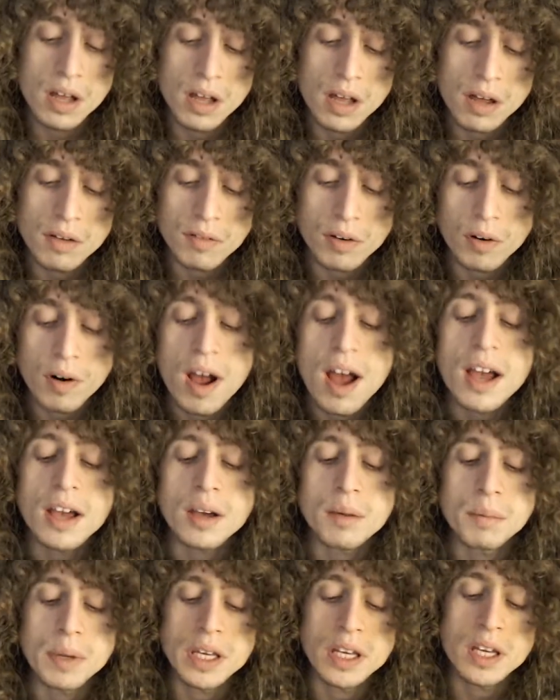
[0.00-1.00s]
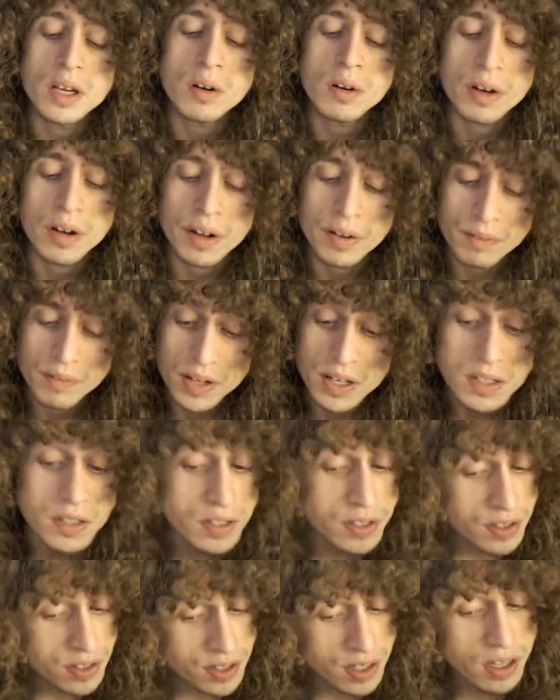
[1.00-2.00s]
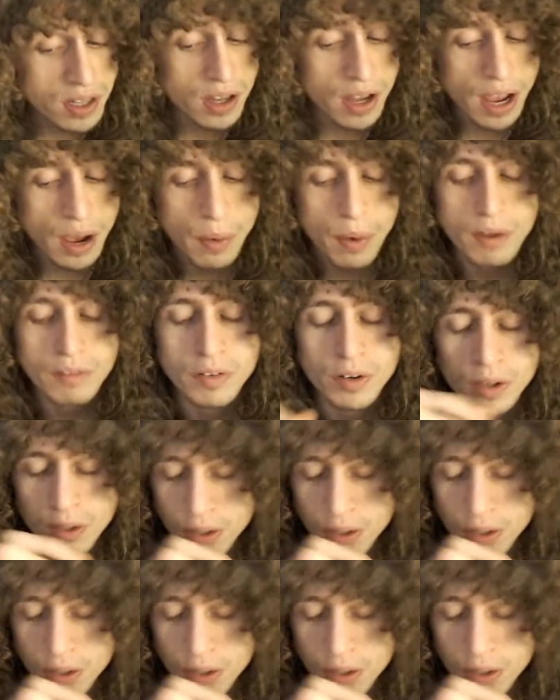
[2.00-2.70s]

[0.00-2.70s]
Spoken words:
Varahamihira is still, however,